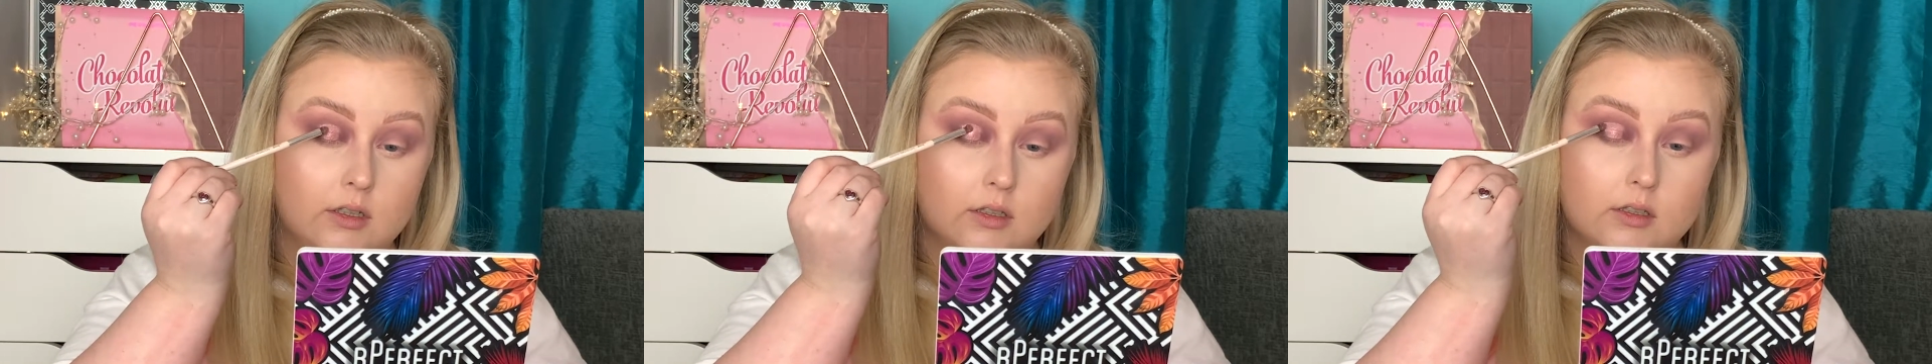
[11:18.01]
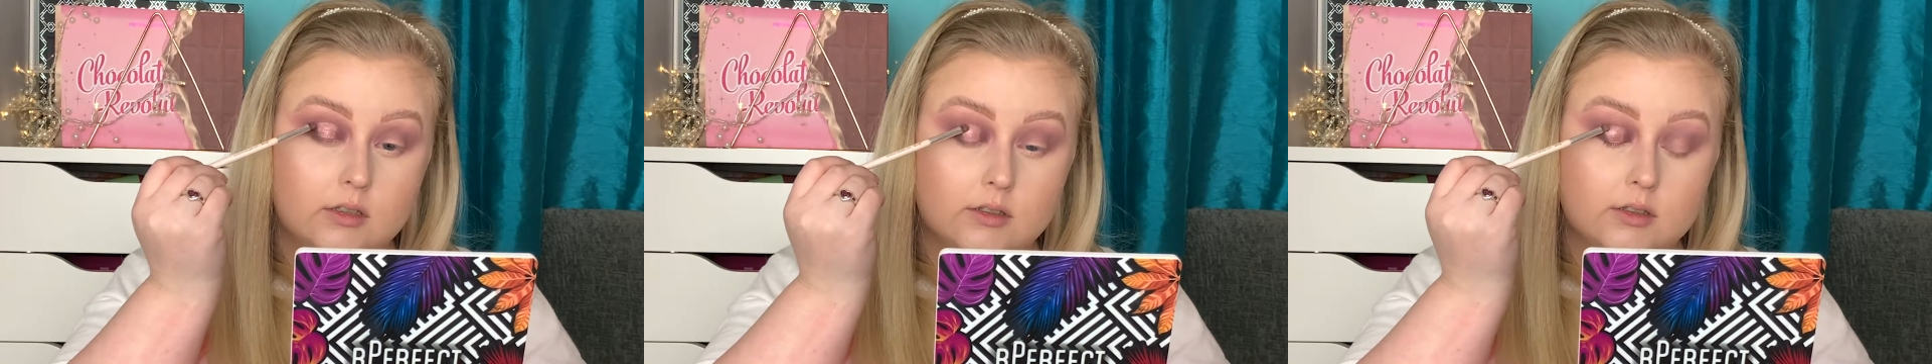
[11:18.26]

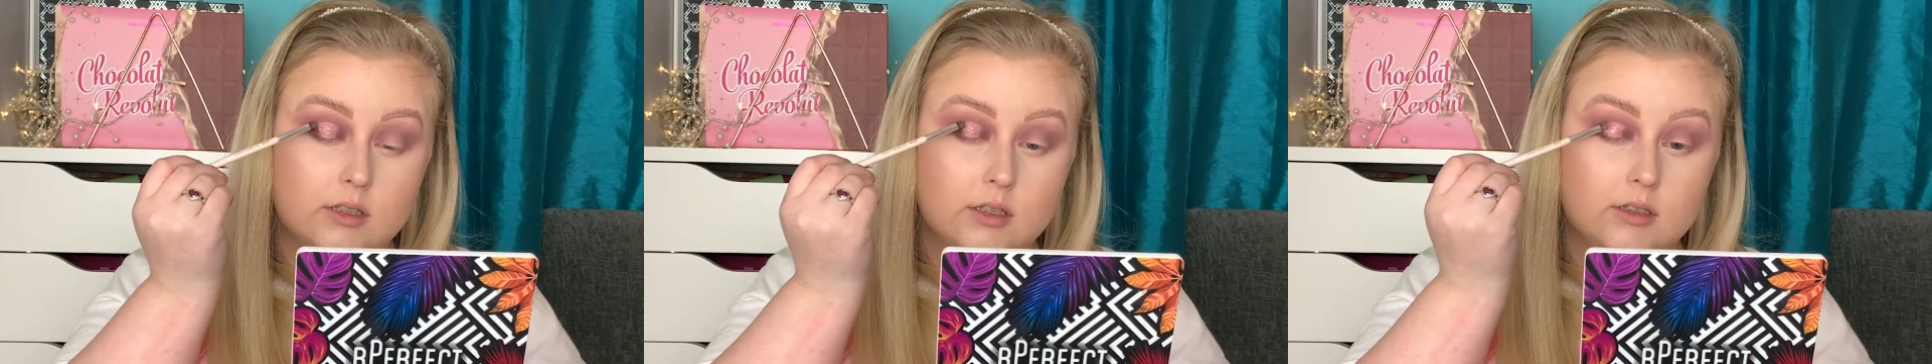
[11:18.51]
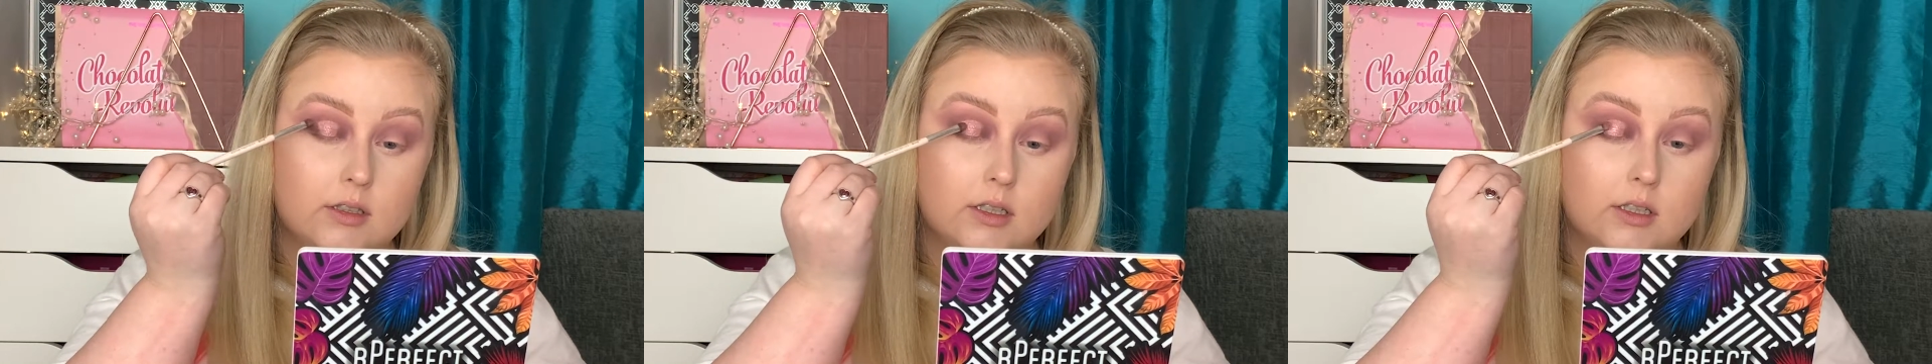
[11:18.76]

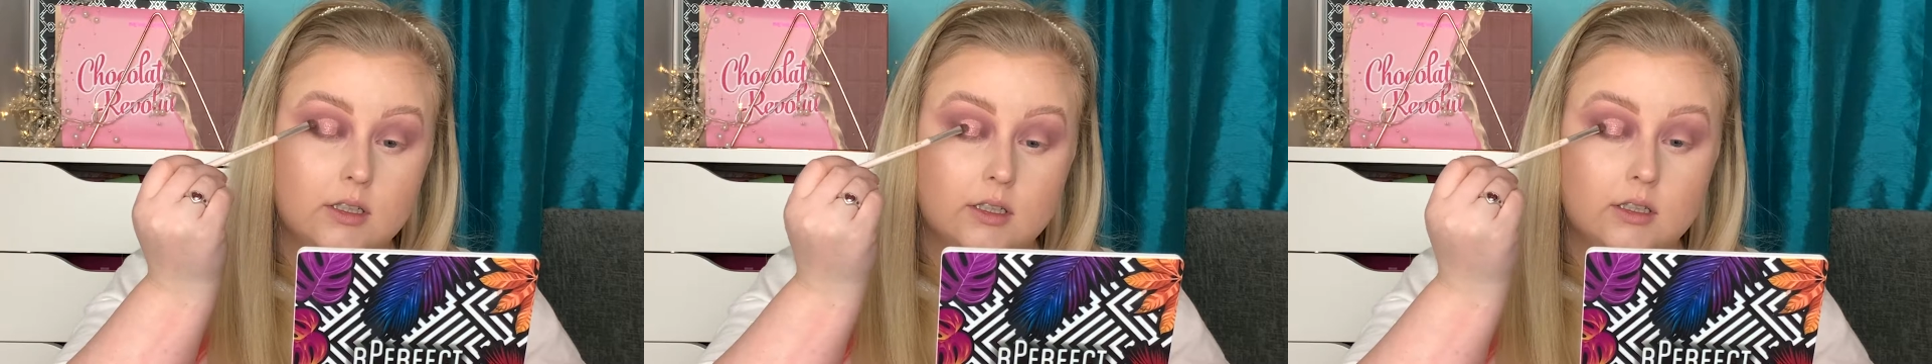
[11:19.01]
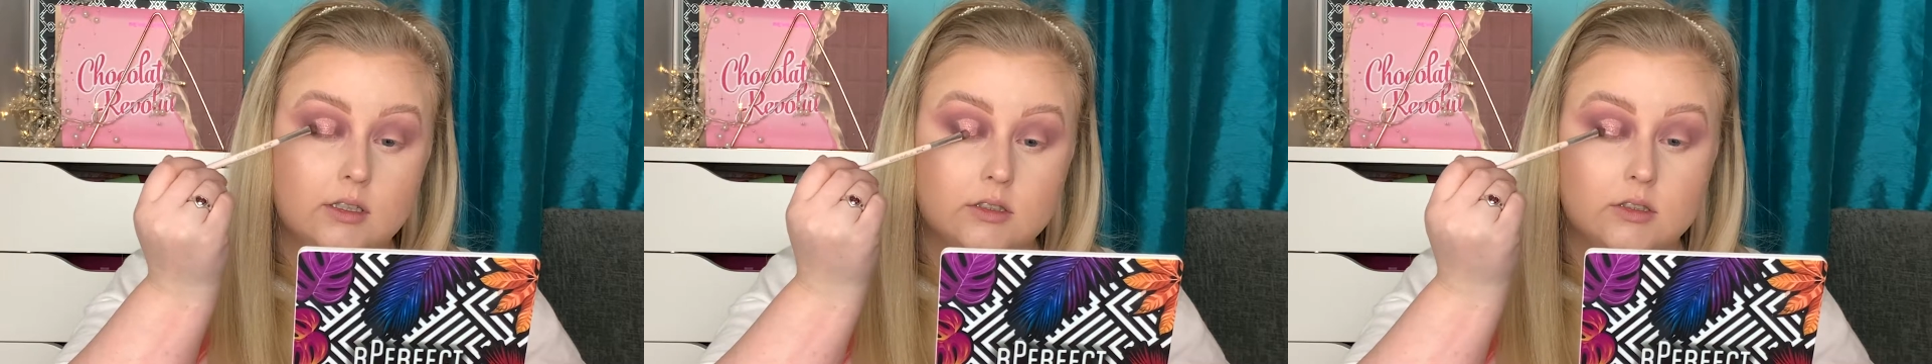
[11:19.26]
considering it
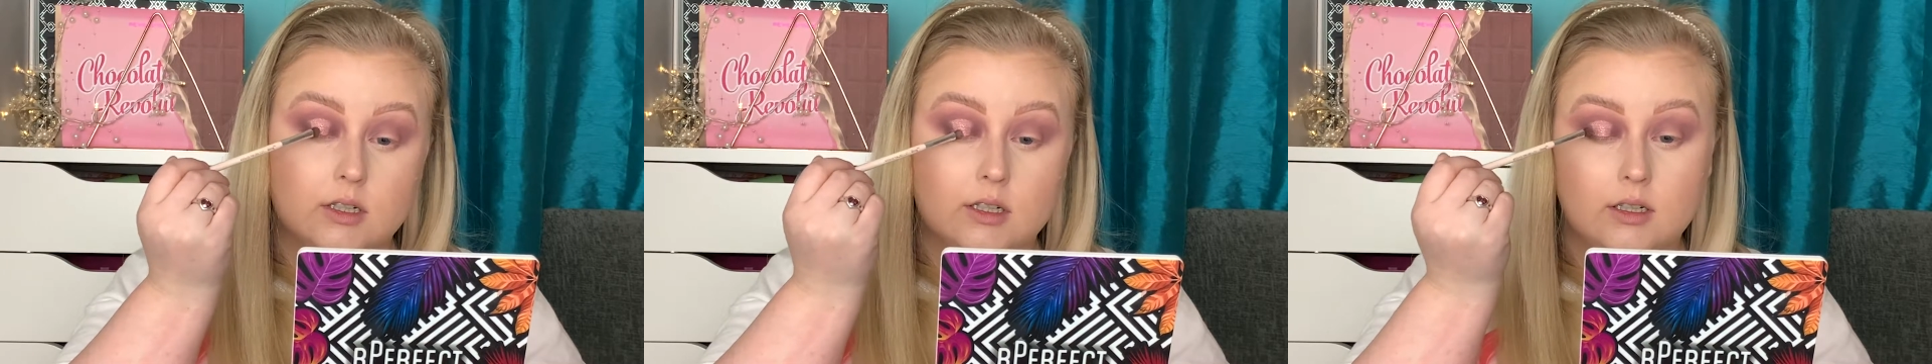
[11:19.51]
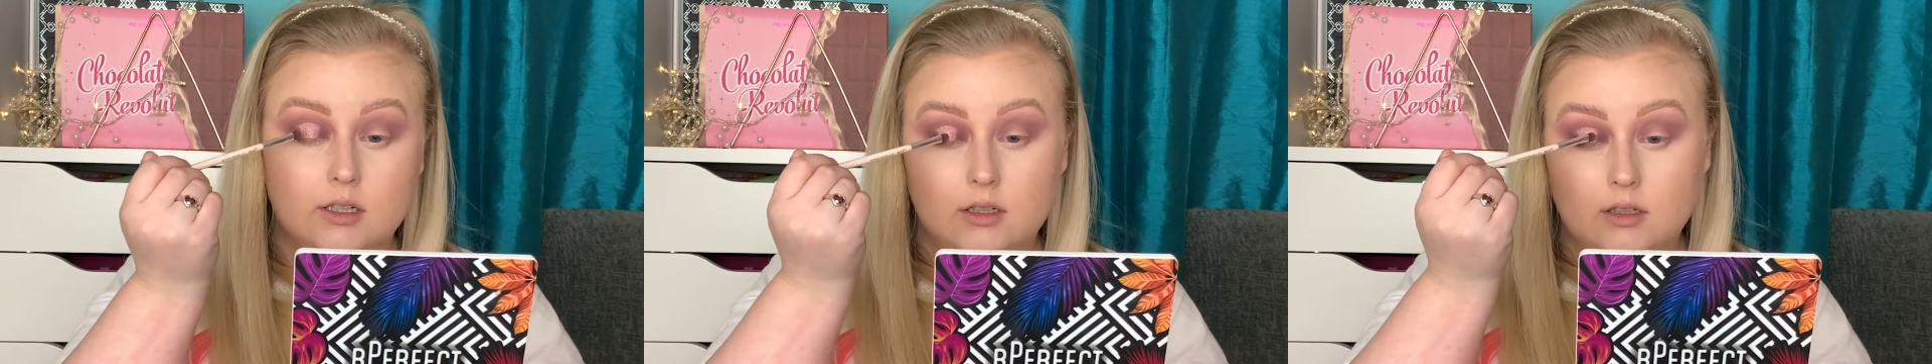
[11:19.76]
is
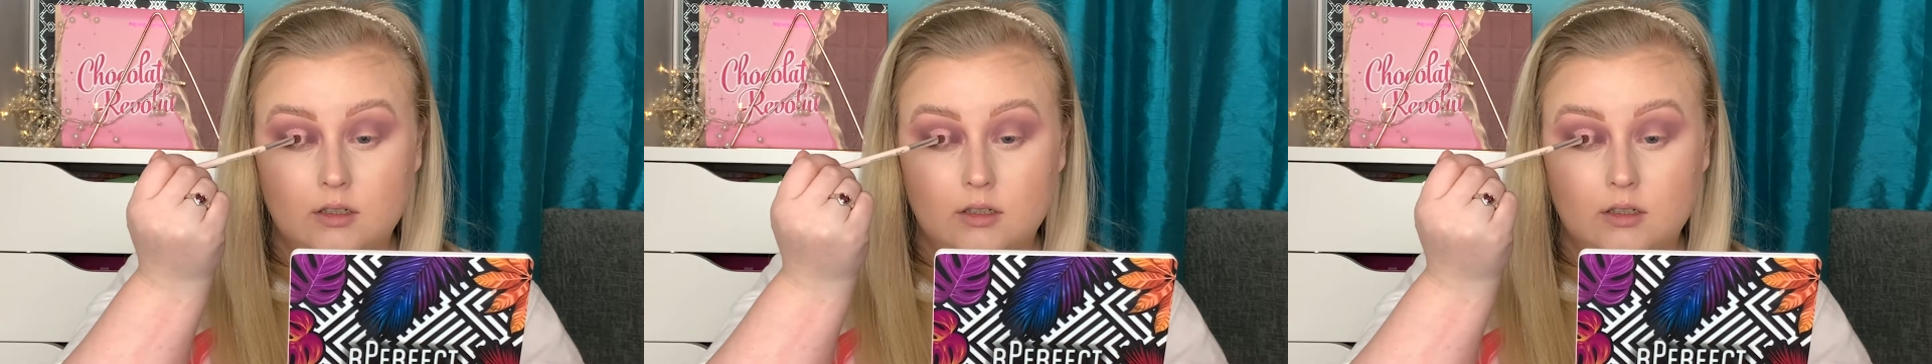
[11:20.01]
dry.